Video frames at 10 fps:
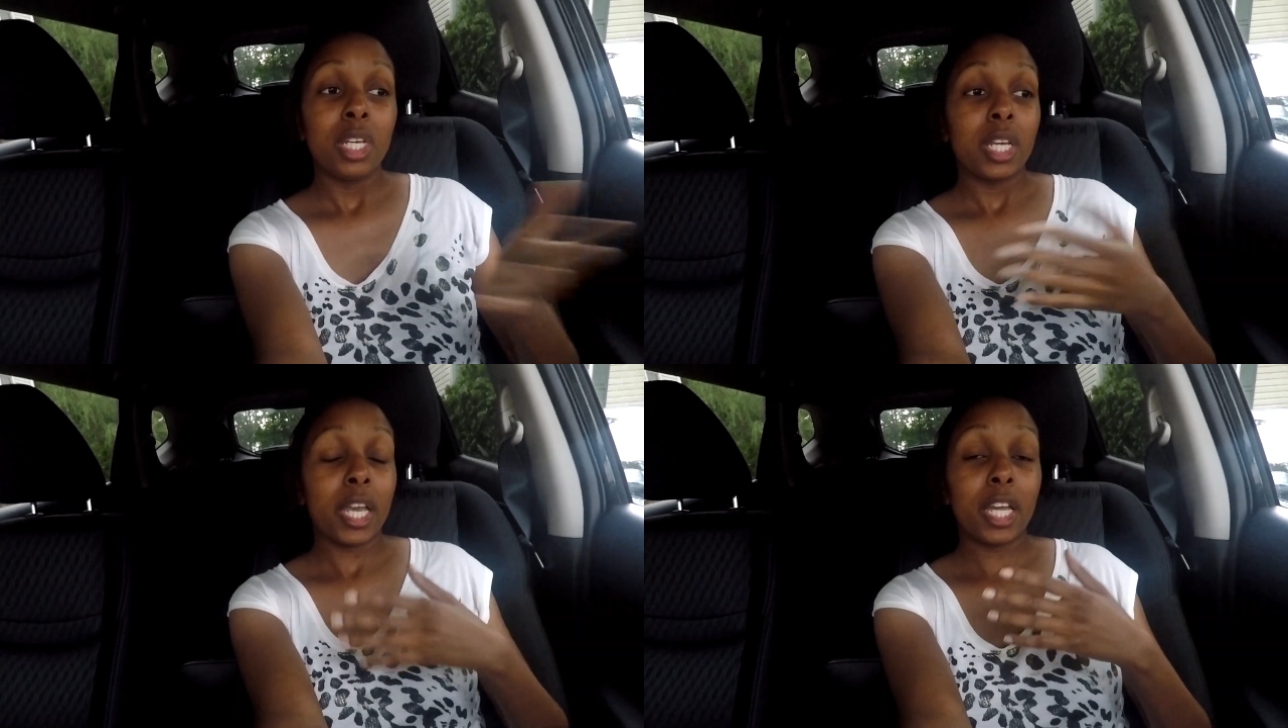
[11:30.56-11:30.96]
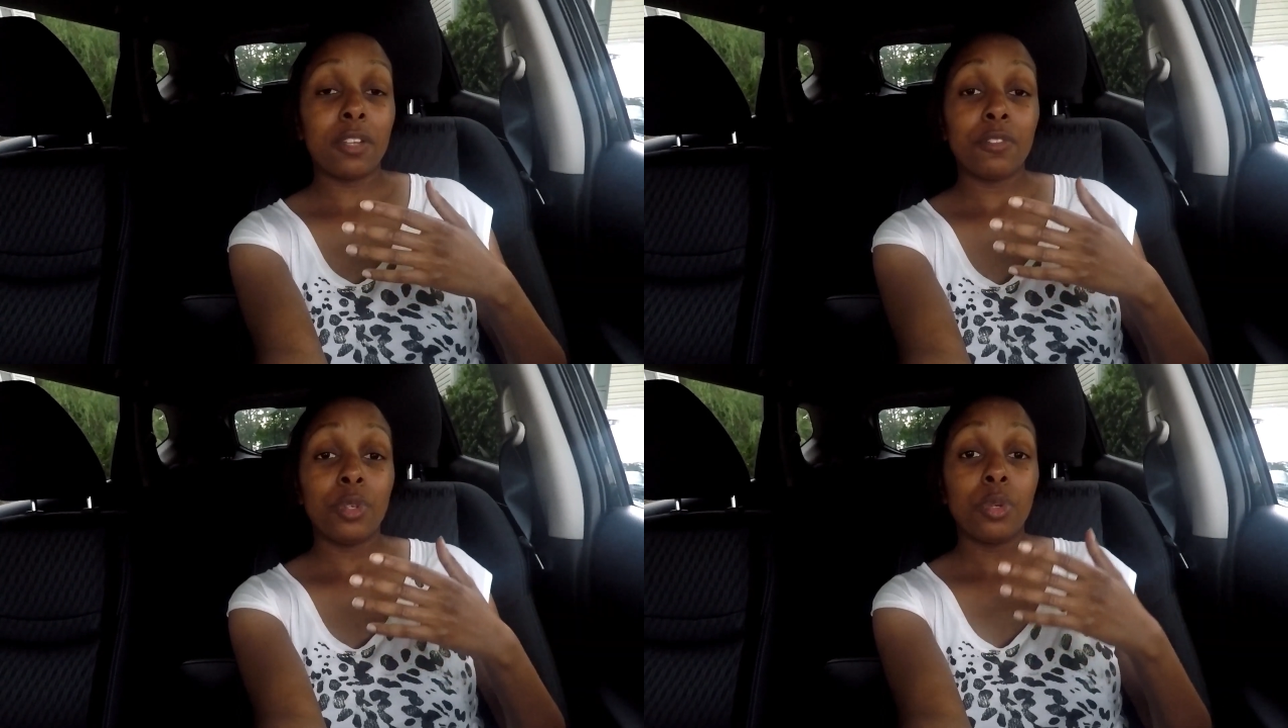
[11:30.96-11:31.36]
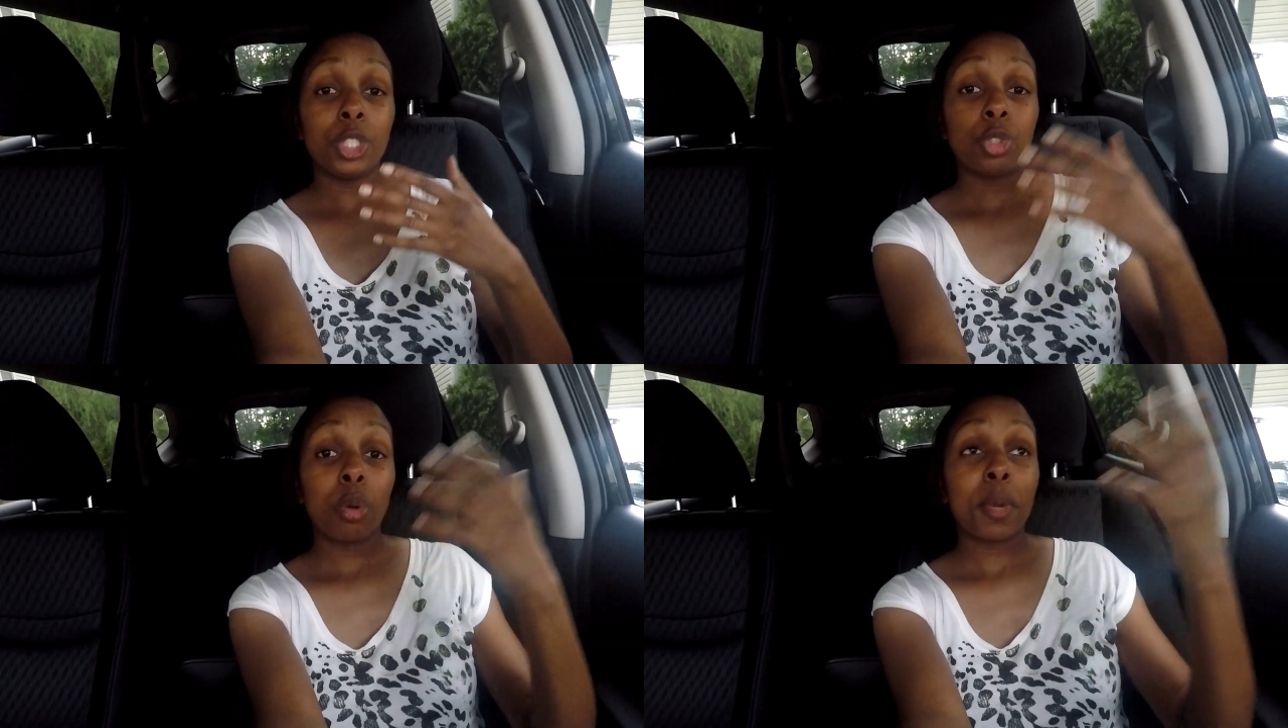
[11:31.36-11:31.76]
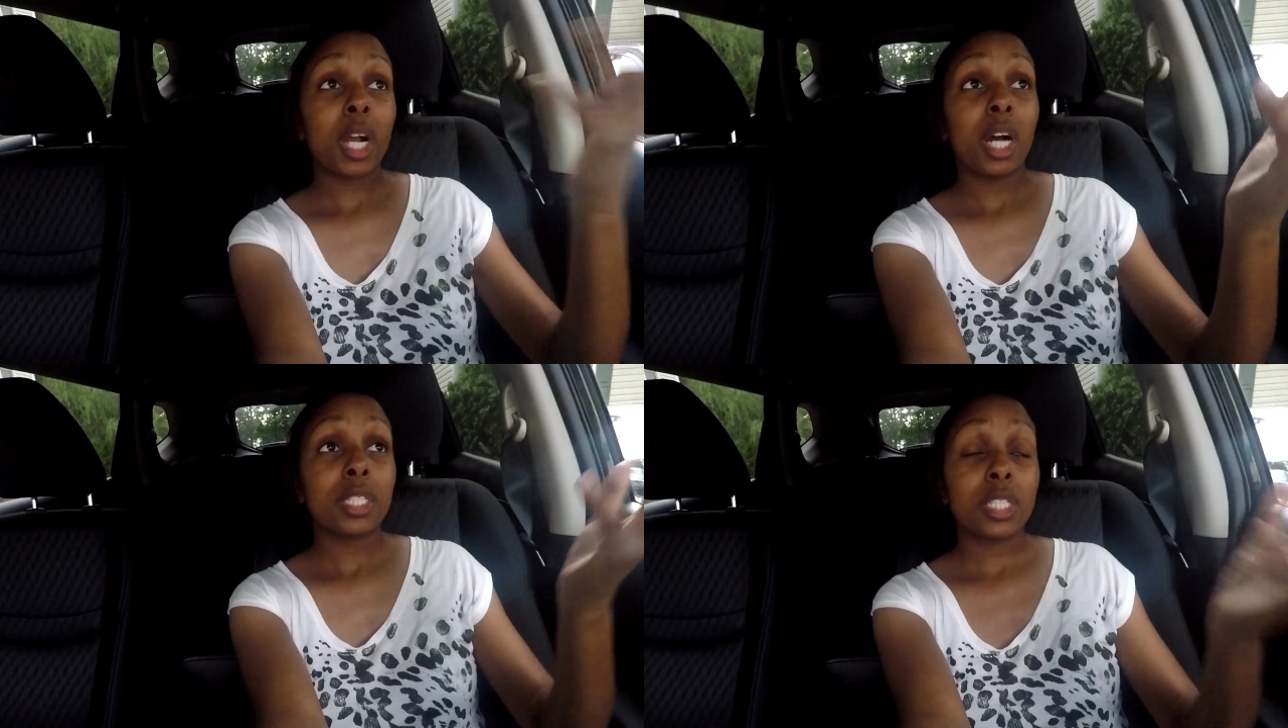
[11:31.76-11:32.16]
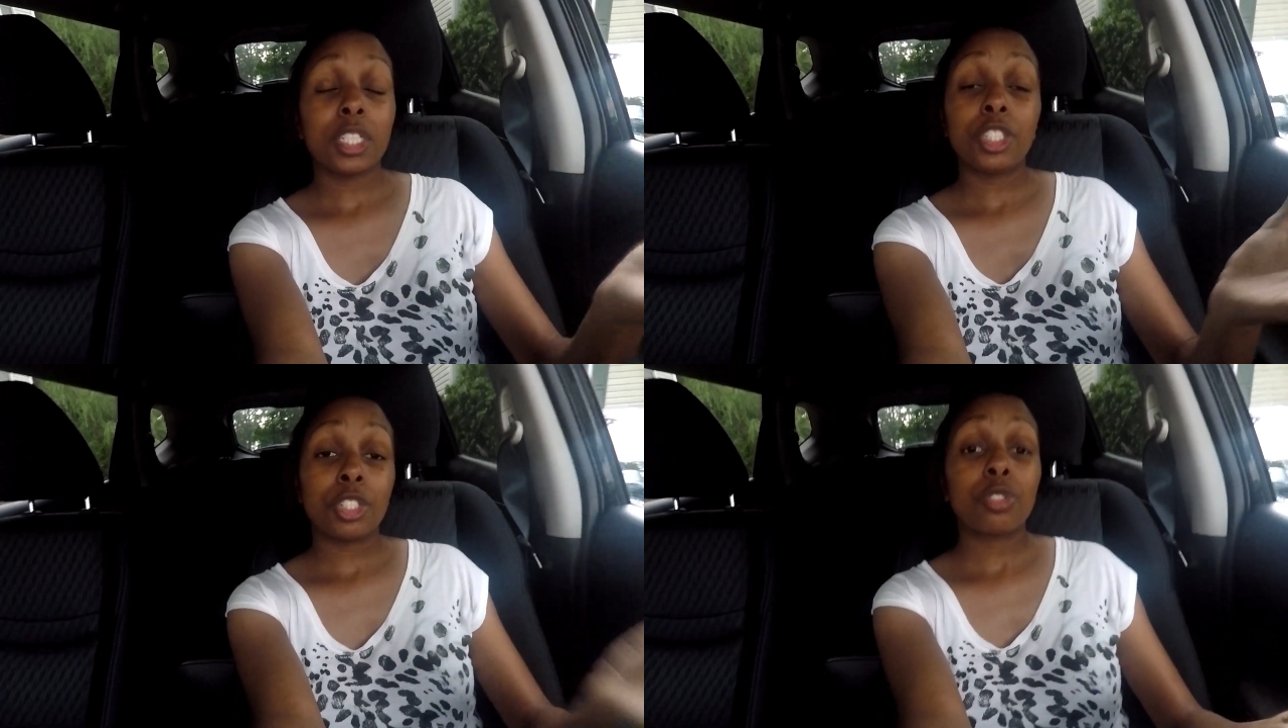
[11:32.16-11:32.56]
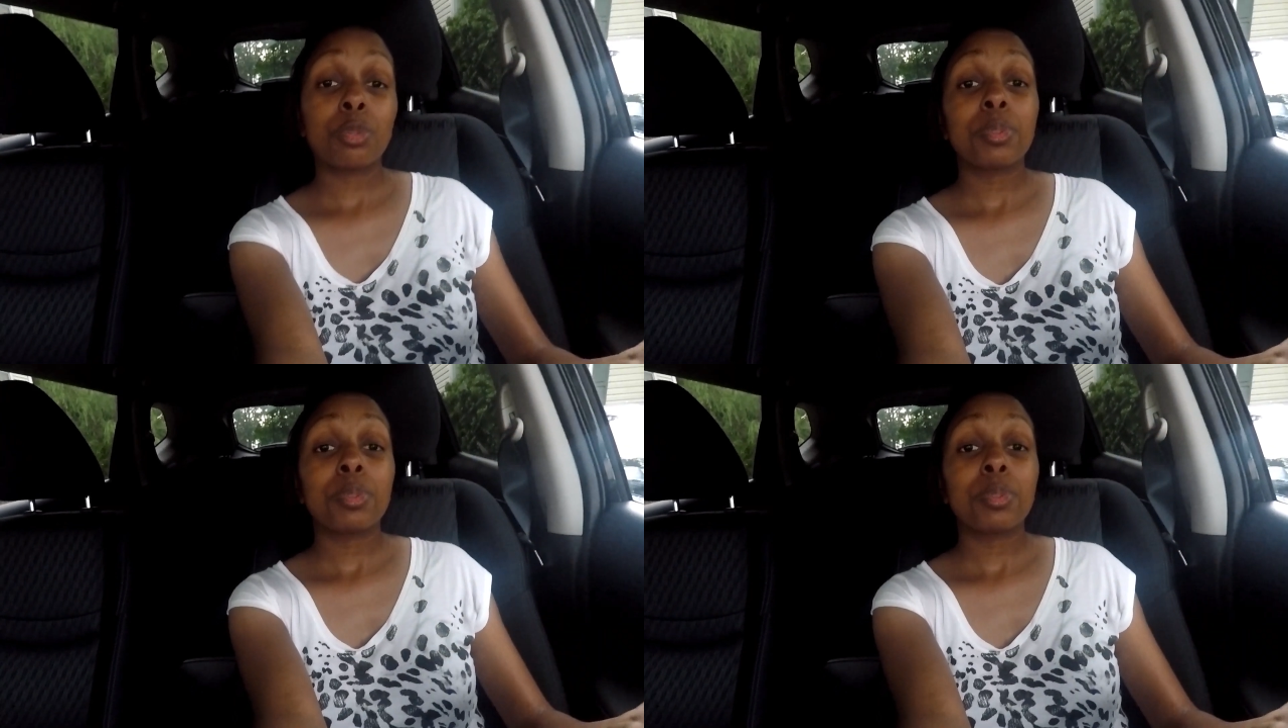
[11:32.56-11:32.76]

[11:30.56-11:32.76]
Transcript: And if you enjoy my content in general,